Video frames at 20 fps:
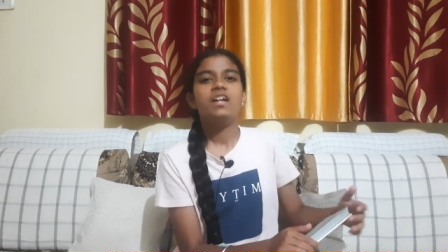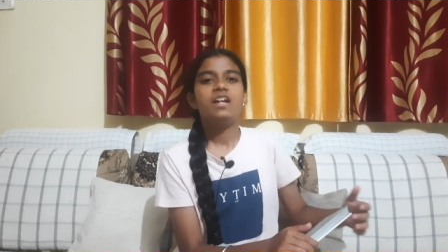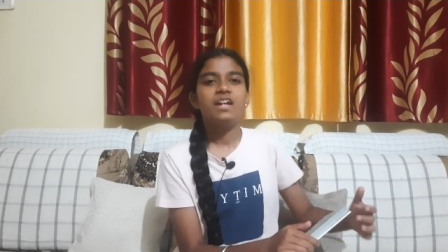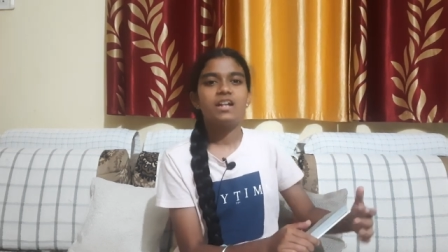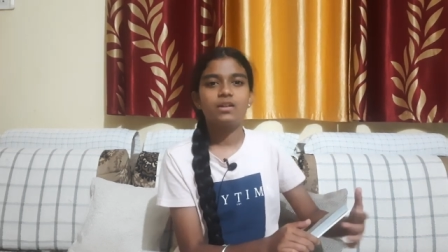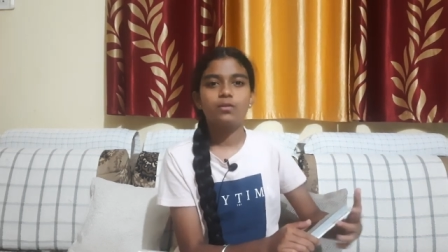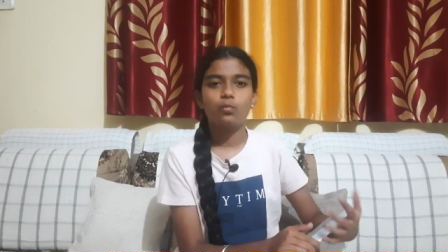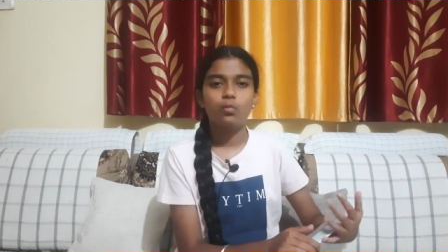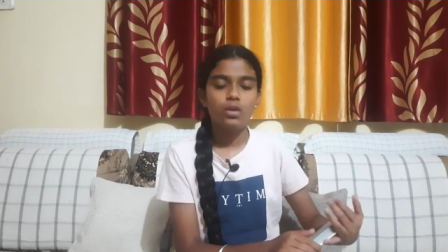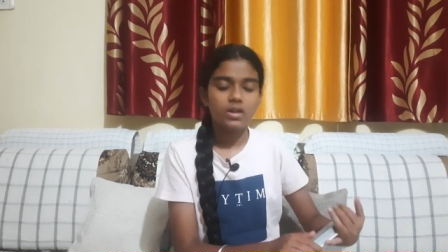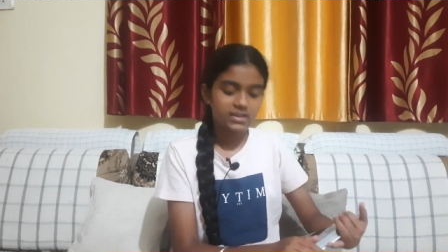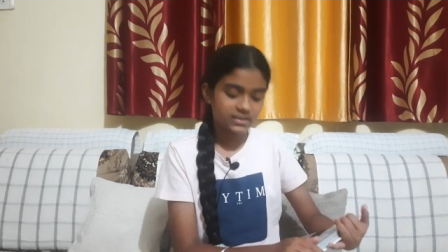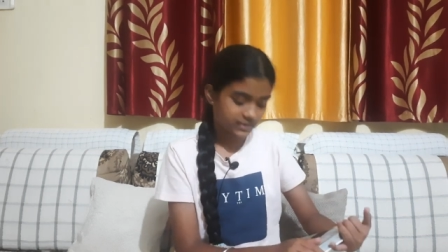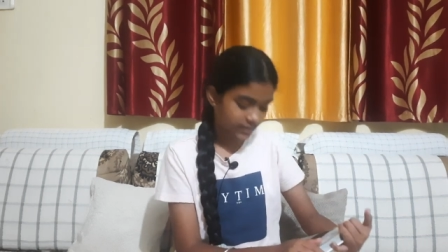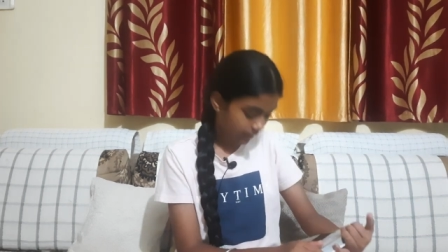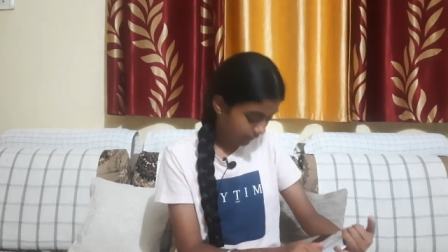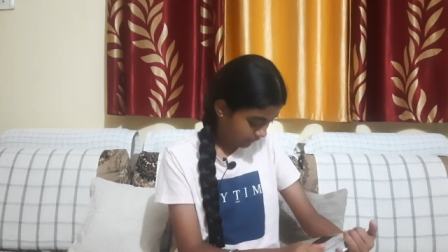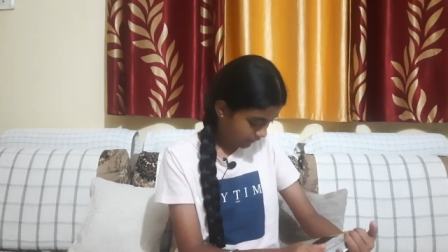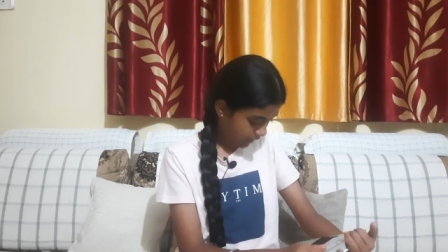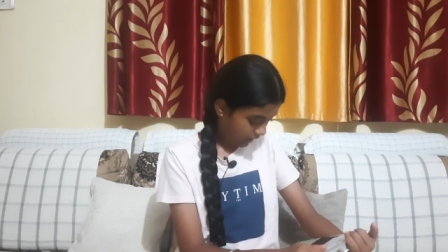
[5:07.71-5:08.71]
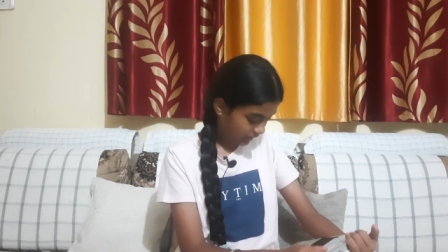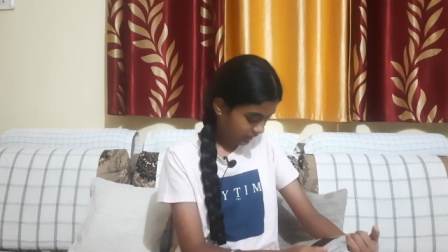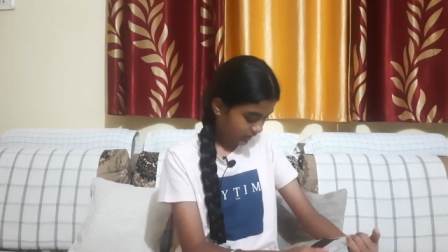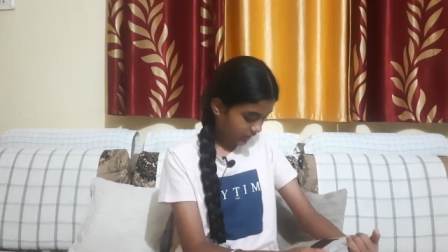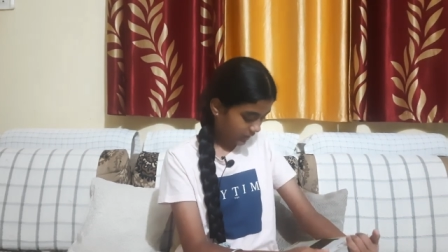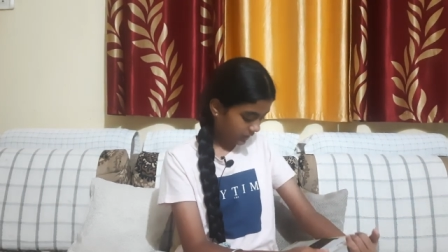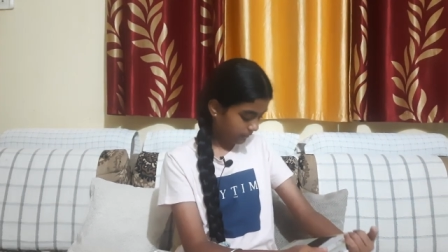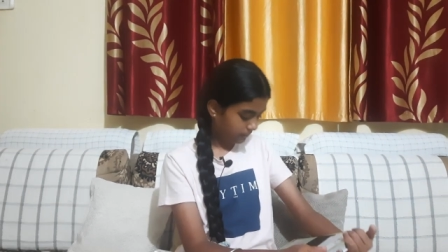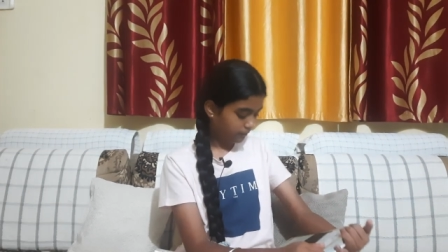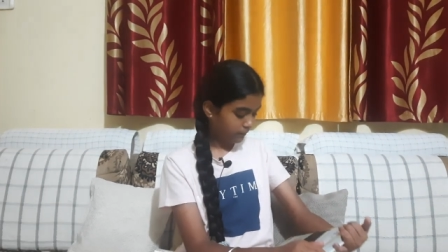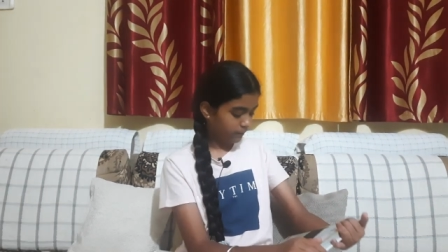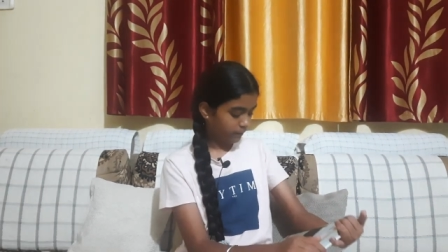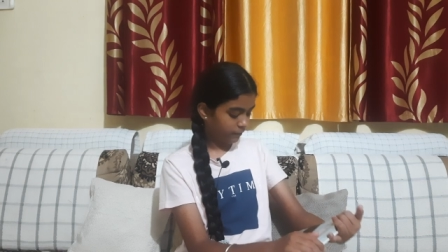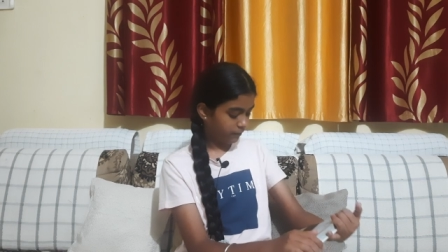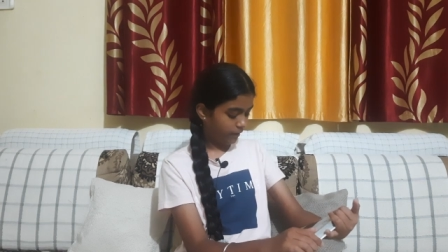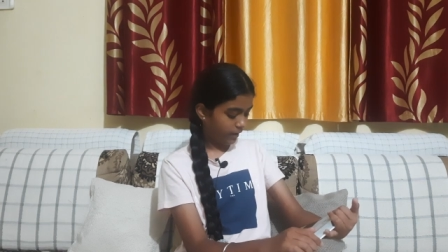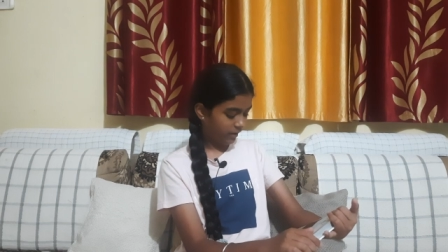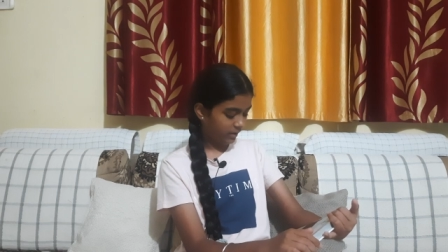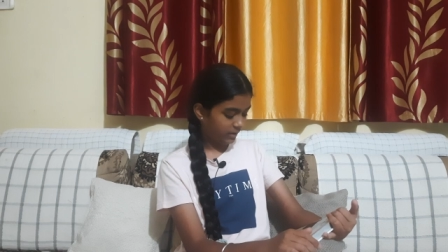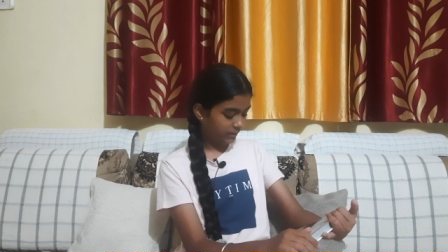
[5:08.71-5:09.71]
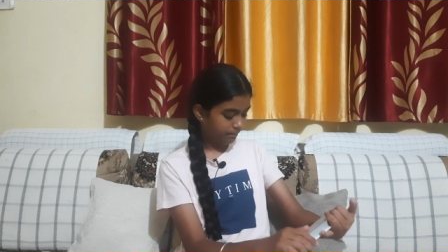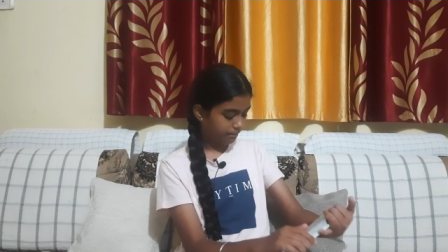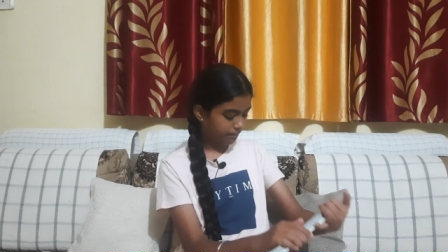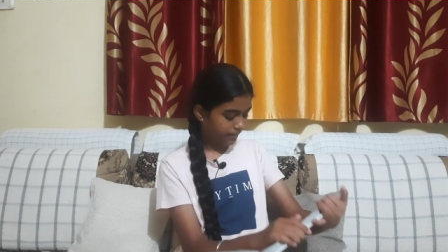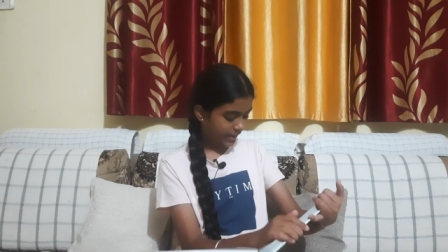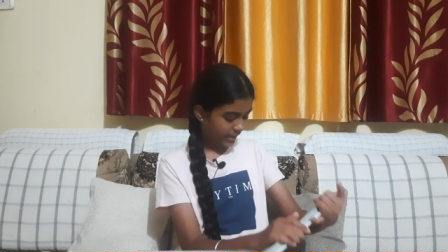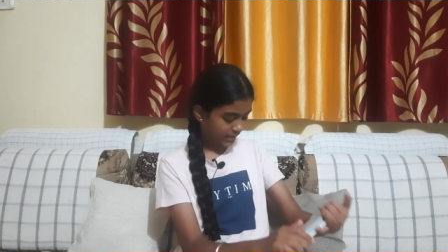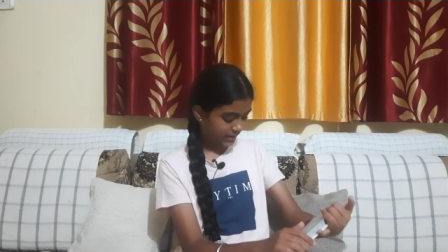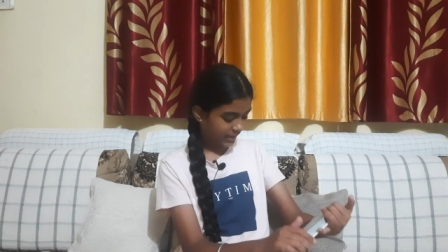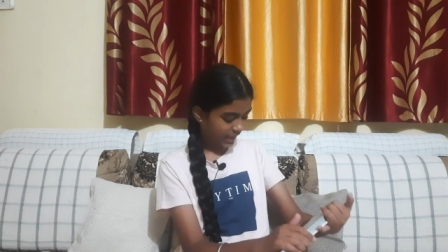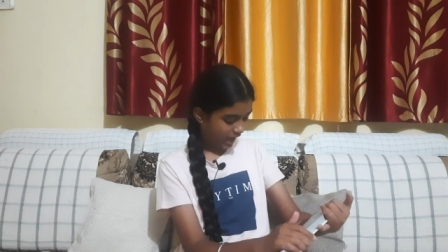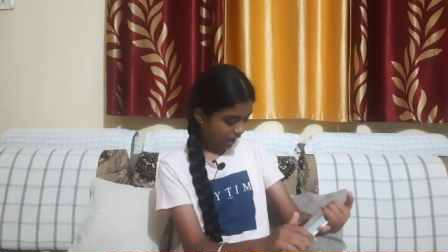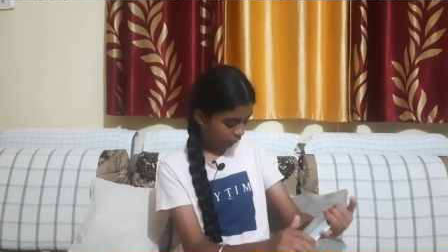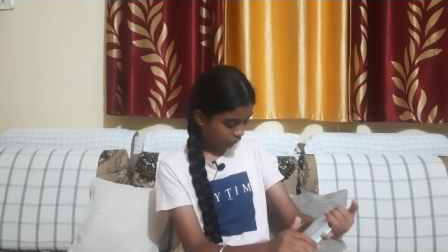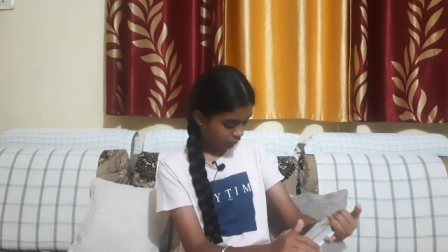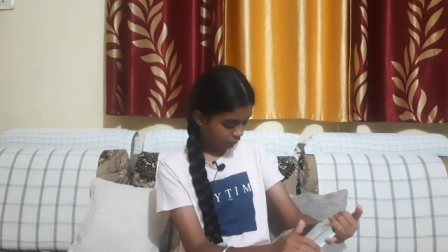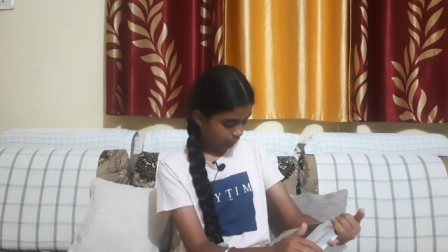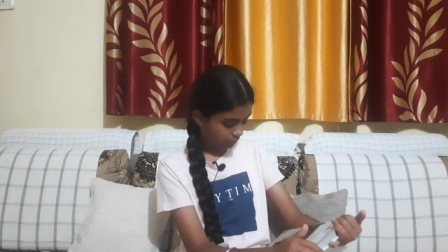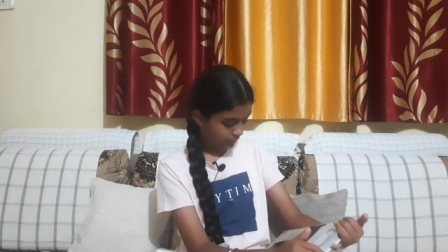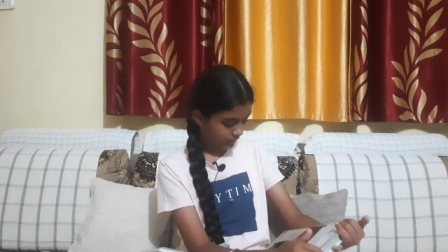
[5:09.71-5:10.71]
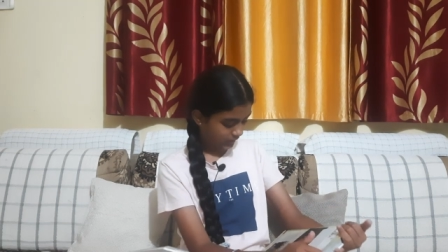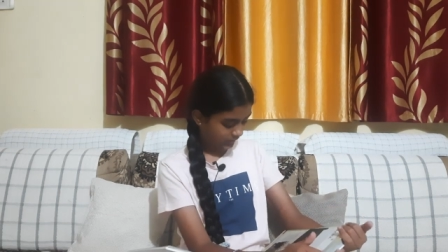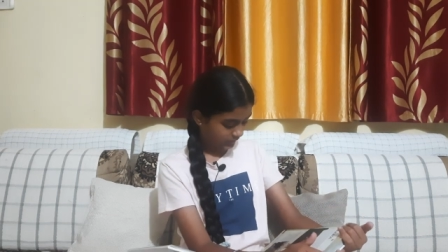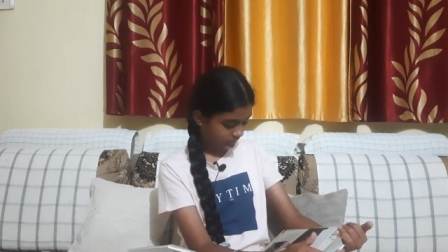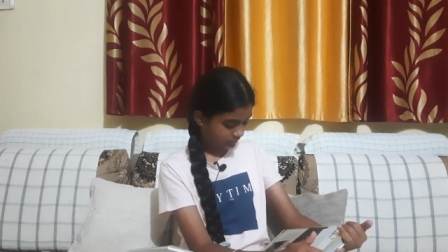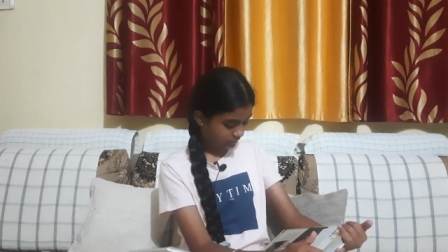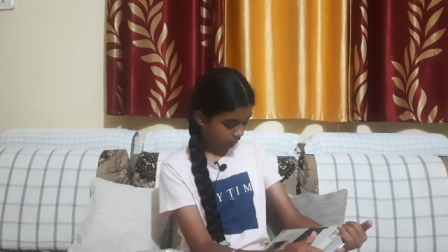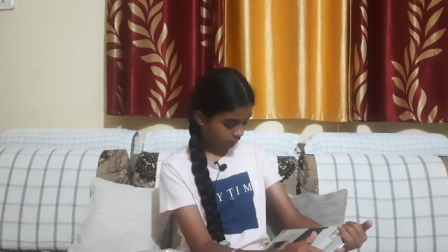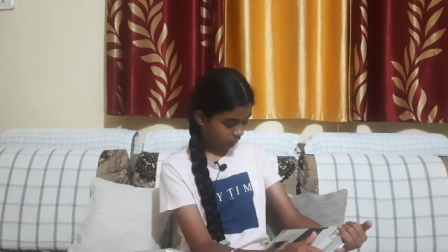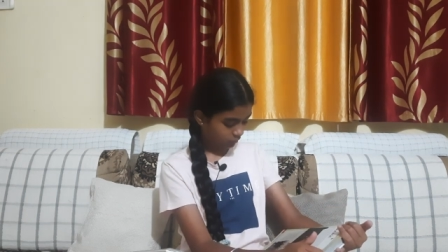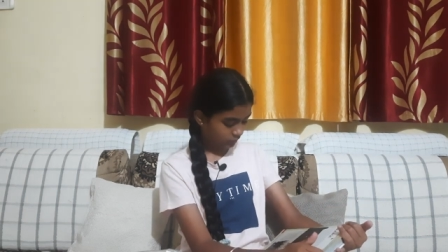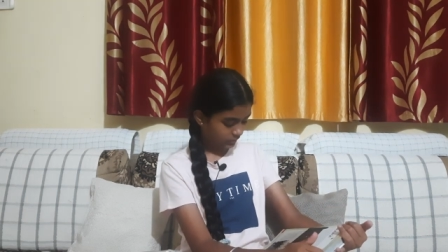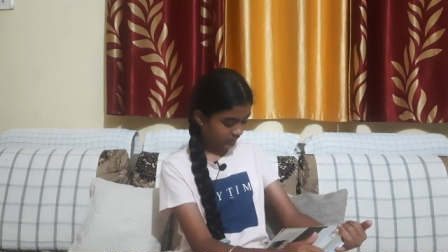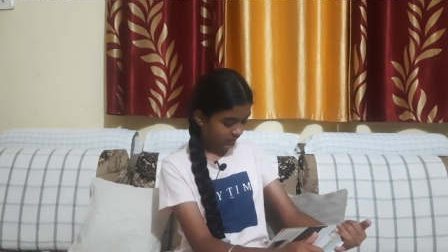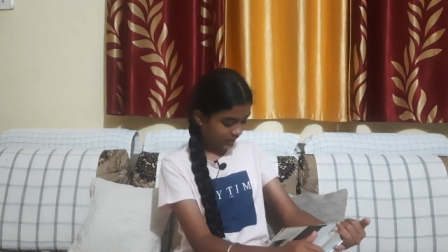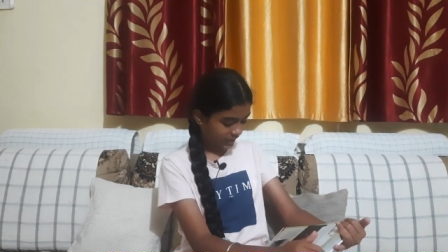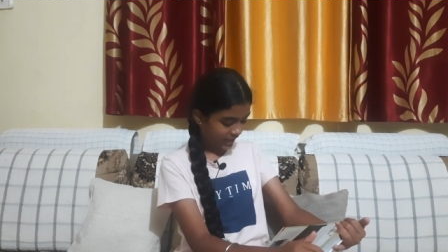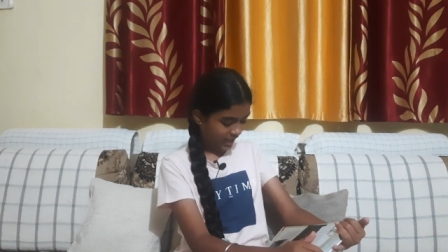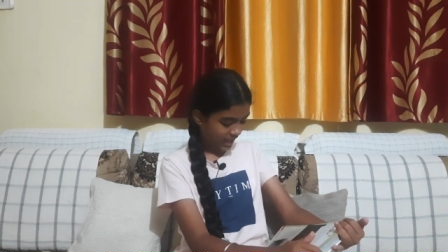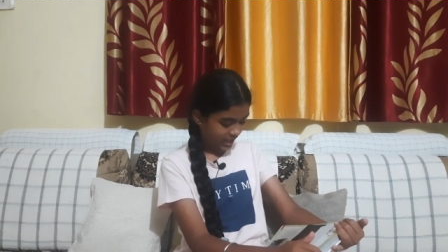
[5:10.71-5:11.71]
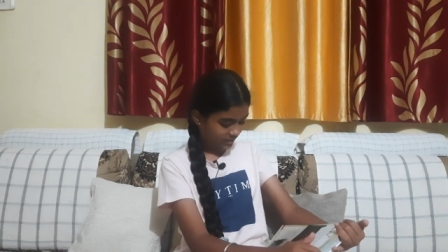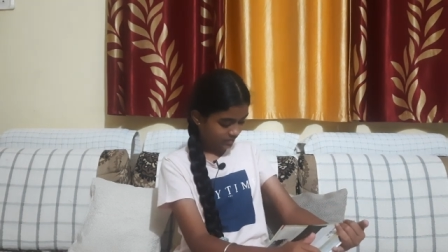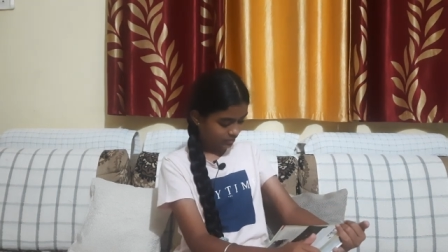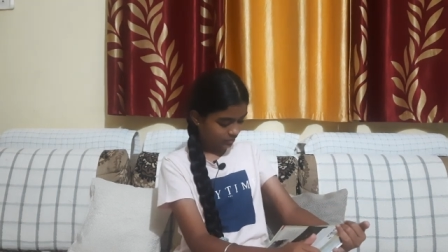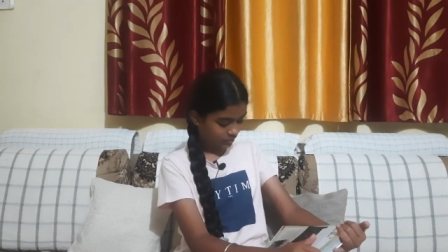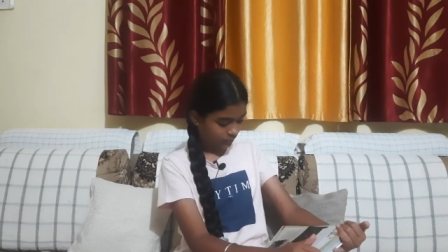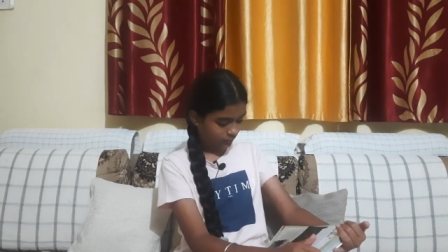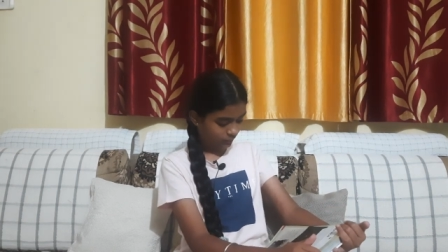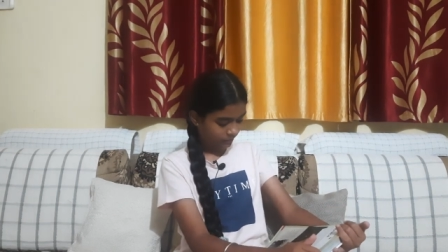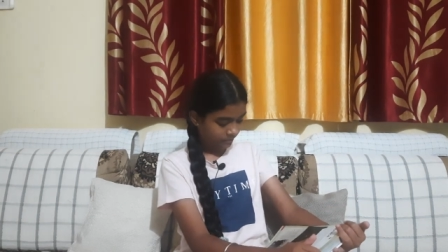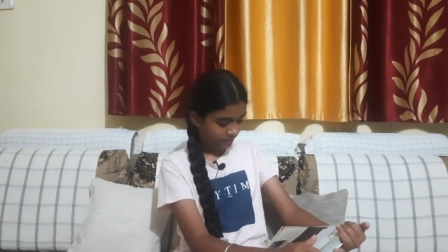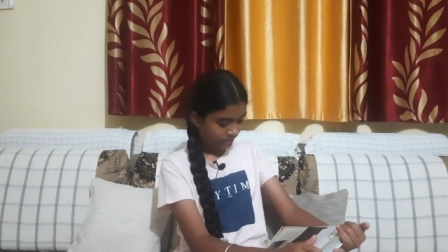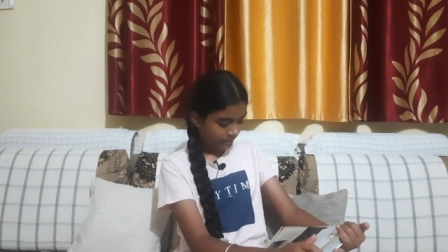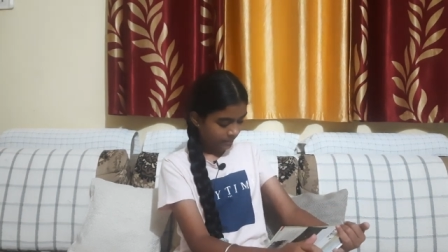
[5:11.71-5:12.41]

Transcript: It was a very big outbreak, so they had to.